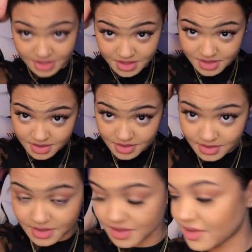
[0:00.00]
just,
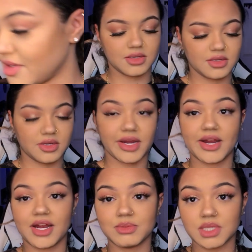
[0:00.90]
you know,
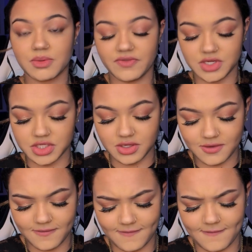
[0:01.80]
grab some of your gel.